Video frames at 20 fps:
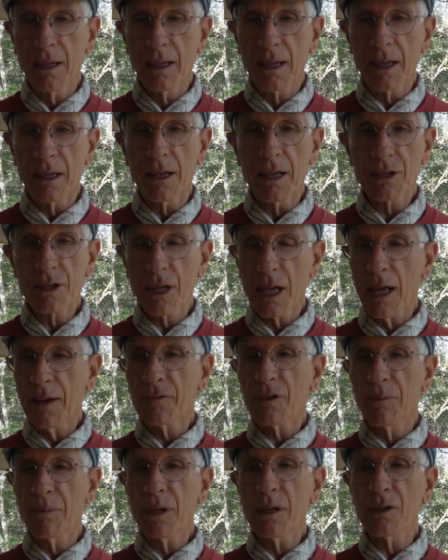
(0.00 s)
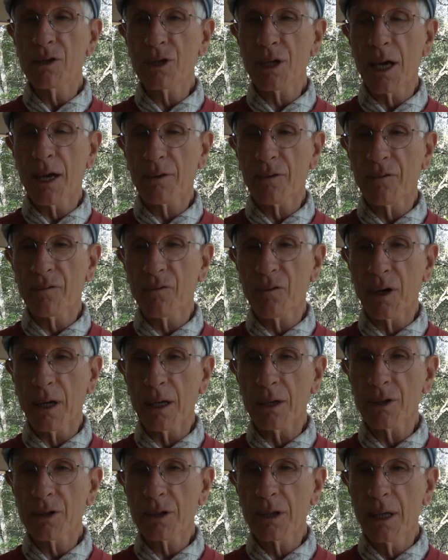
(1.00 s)
It doesn't have to be the south of
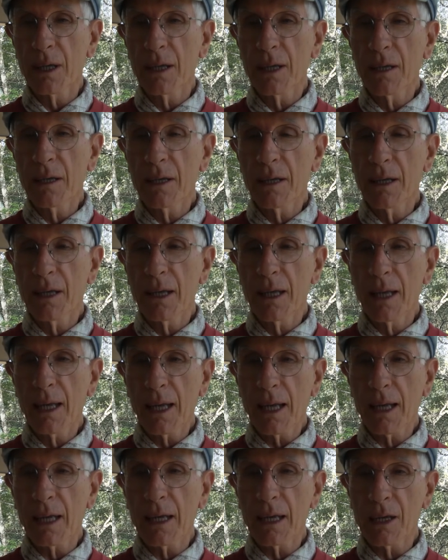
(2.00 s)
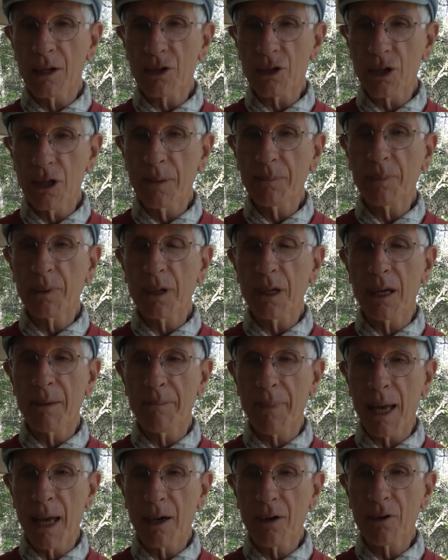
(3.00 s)
France. It is simply a
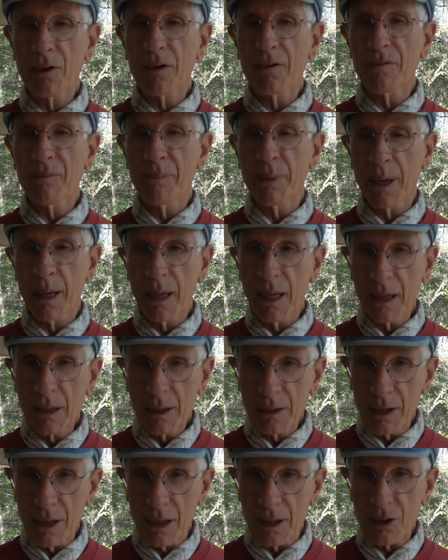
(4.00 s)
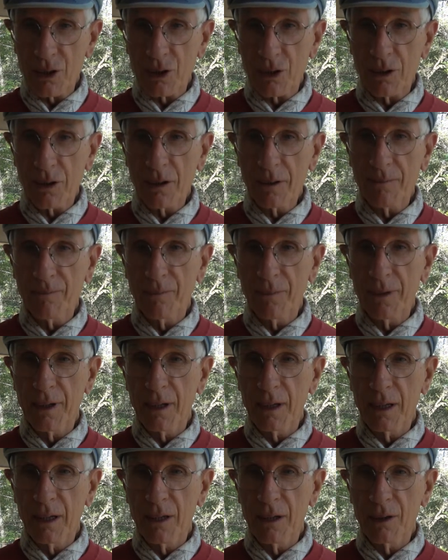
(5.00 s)
matter of paying attention
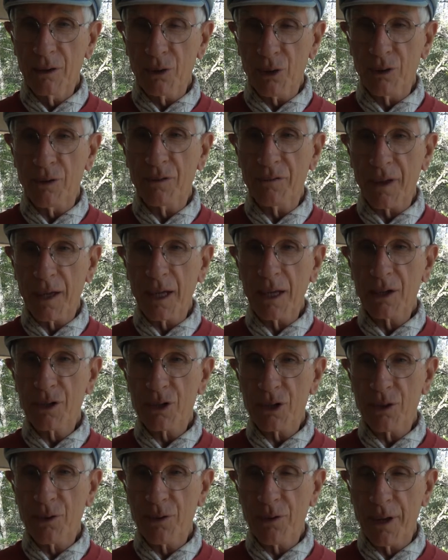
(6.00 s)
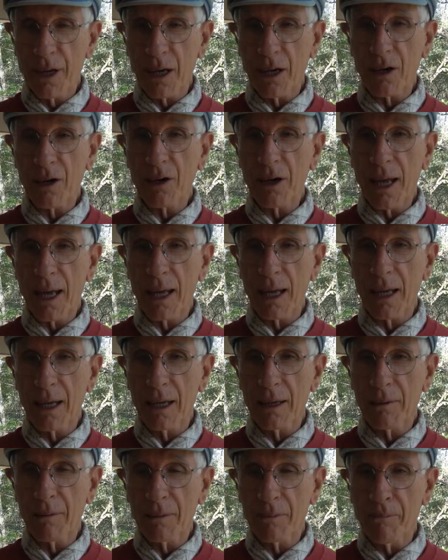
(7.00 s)
to the things that are there
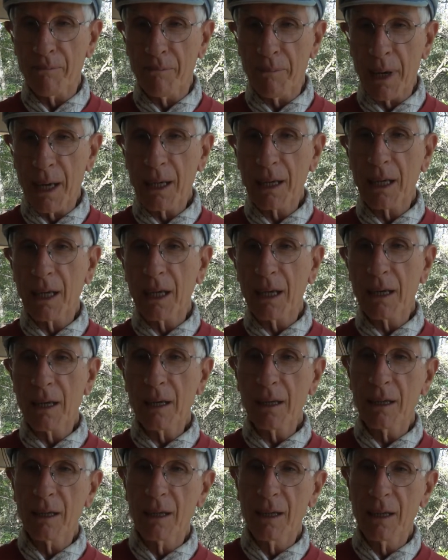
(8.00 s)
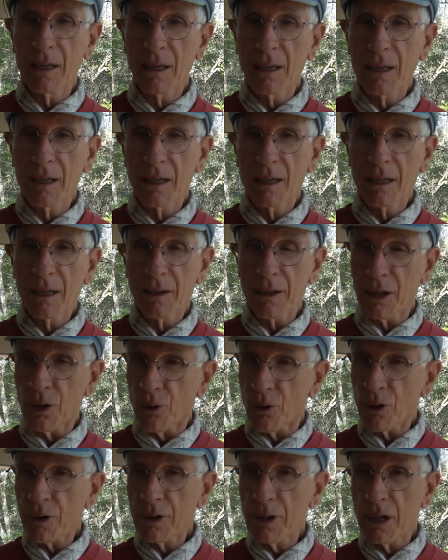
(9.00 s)
and making the
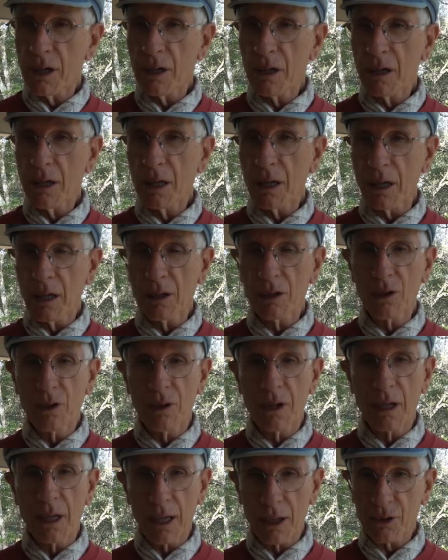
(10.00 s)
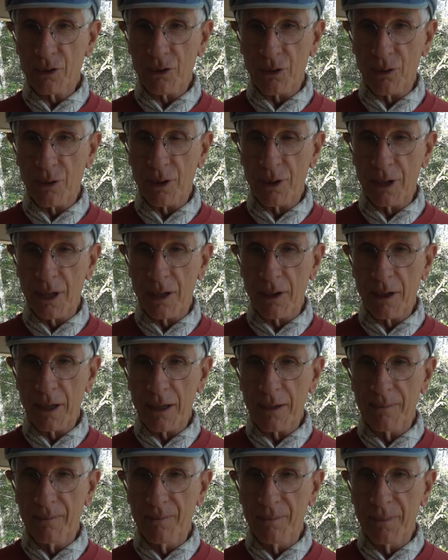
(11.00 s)
ordinary into the
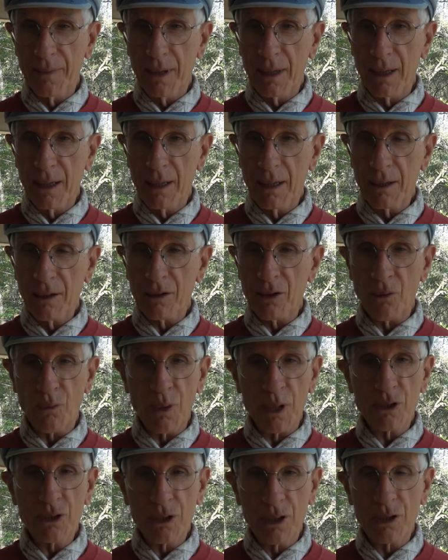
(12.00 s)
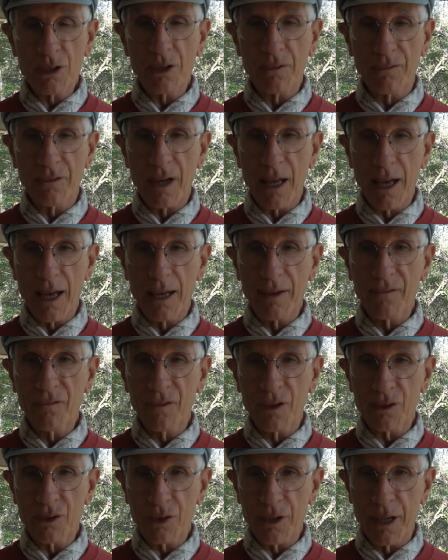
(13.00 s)
extraordinary, the richness of life
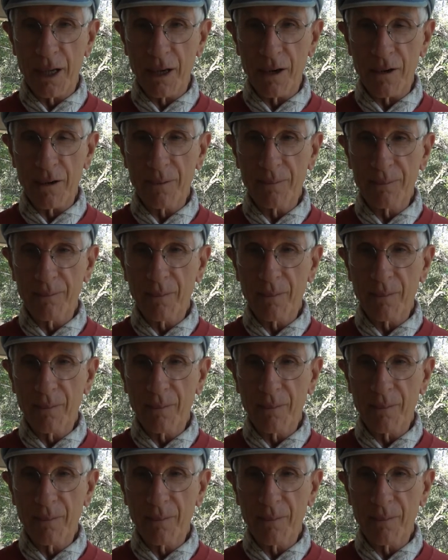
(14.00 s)
that's there.